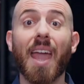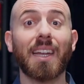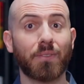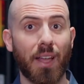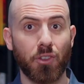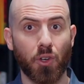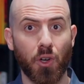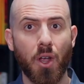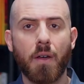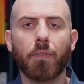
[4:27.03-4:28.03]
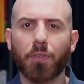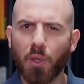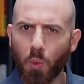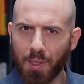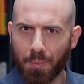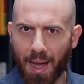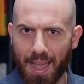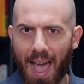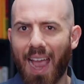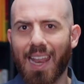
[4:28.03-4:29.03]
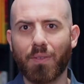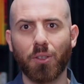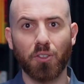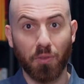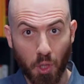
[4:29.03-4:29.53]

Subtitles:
and adventure, fueled by high levels of